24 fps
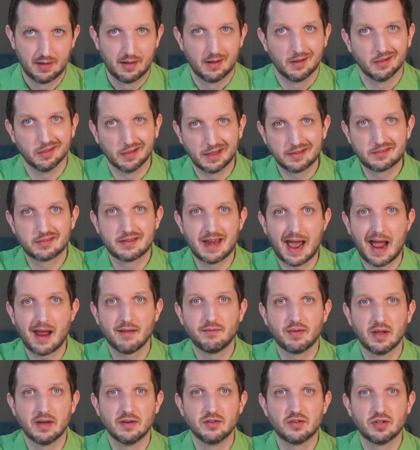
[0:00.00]
Let's
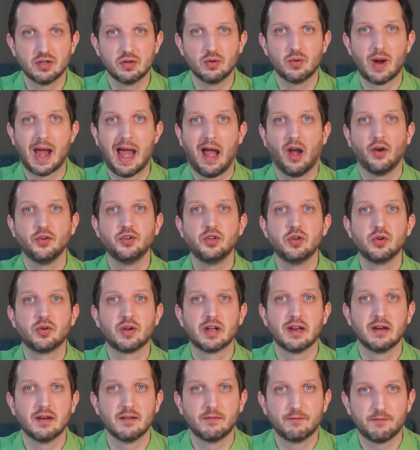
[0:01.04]
dive into how you
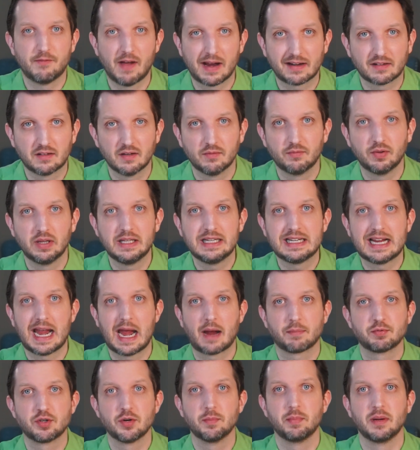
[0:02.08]
can effectively
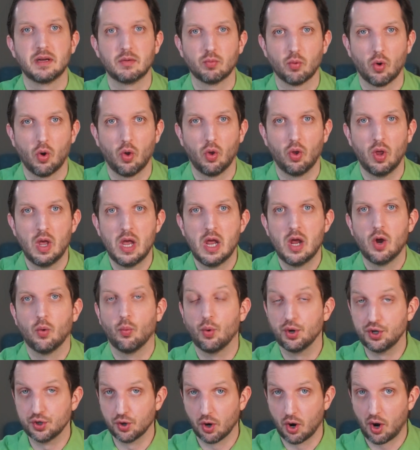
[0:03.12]
capture B-roll
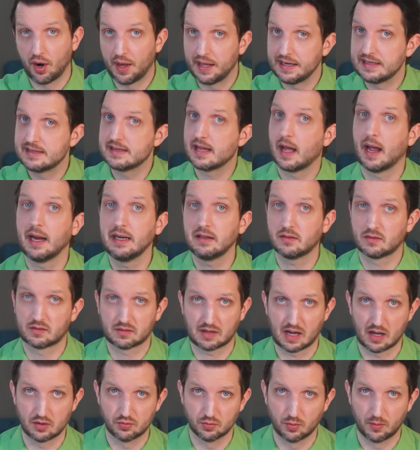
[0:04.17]
when you're on a tight
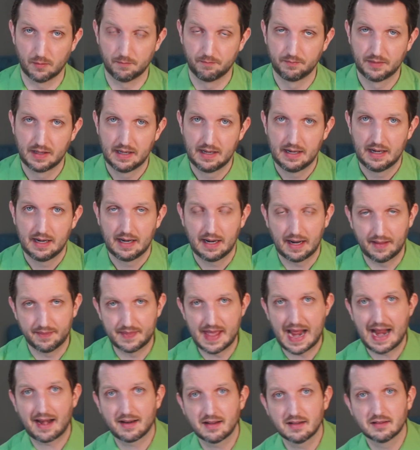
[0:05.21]
schedule. And
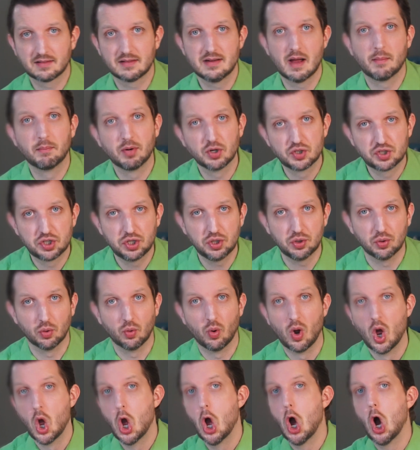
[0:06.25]
that is number
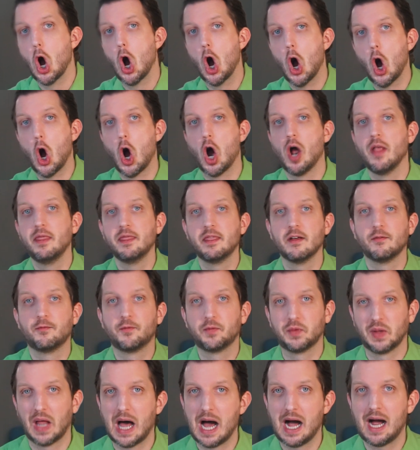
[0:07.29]
2,
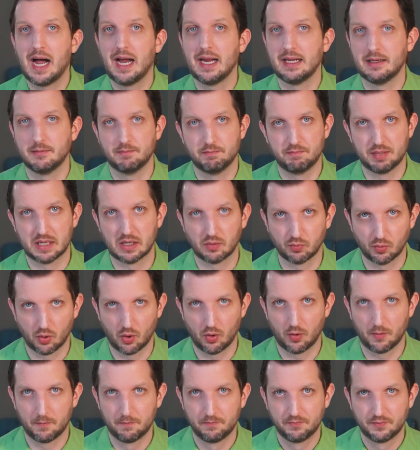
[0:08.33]
on-the-fly
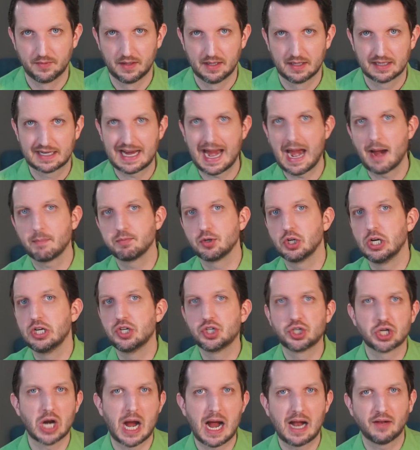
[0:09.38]
B-roll, capturing
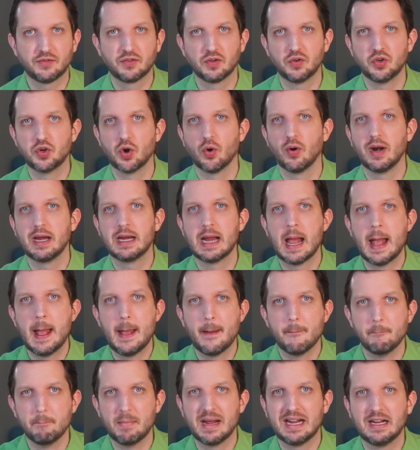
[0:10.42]
shots during
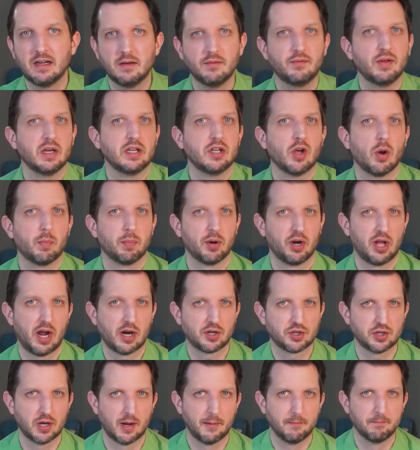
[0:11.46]
main video
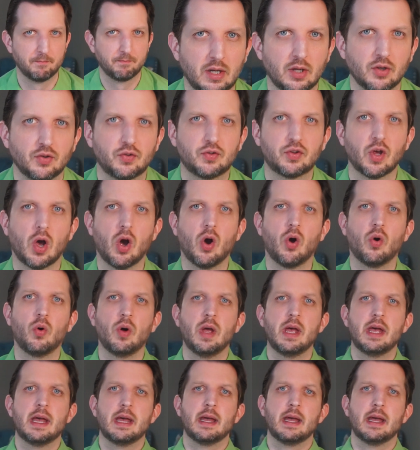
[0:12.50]
production. So